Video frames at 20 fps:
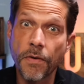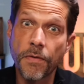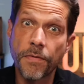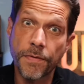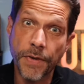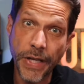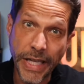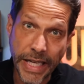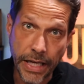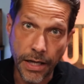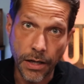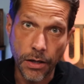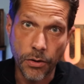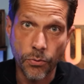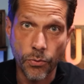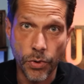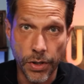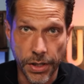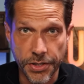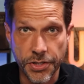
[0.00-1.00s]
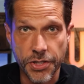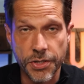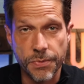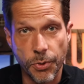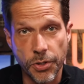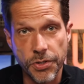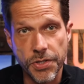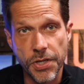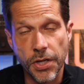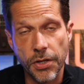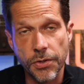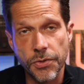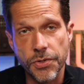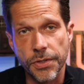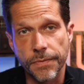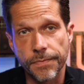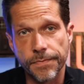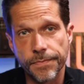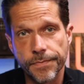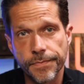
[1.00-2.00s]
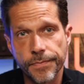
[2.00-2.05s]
fleeing religious persecution.